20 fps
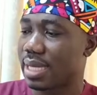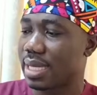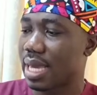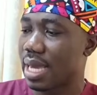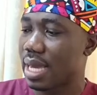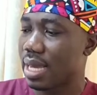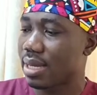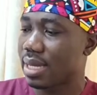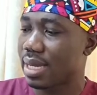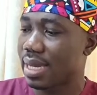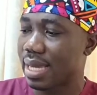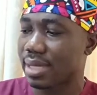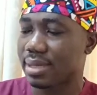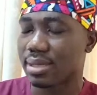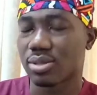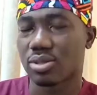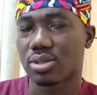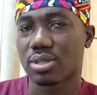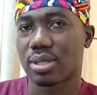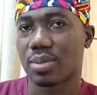decay gets
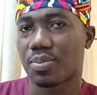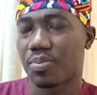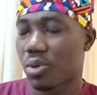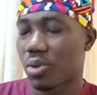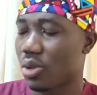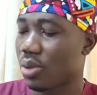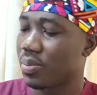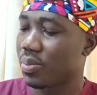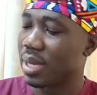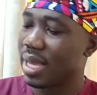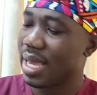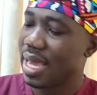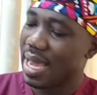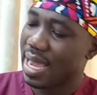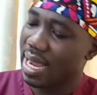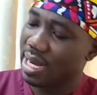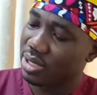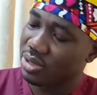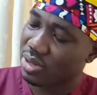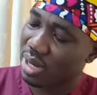into the pulp,
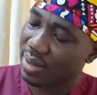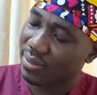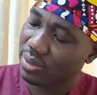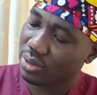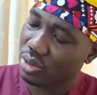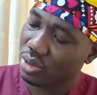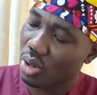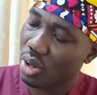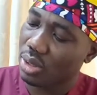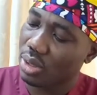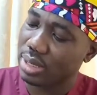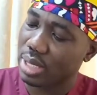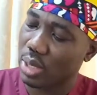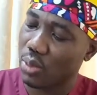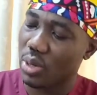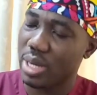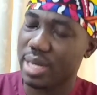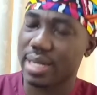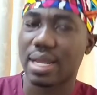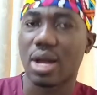it travels all the
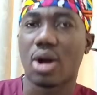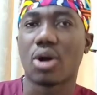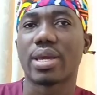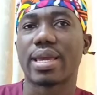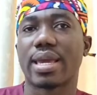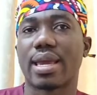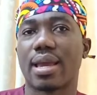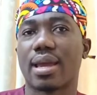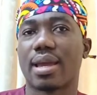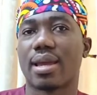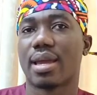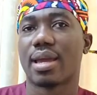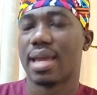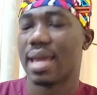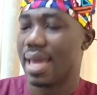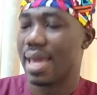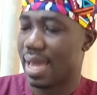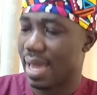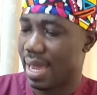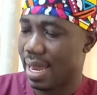way down here,
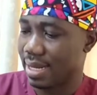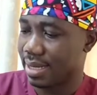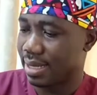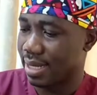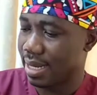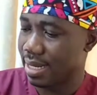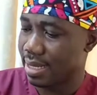and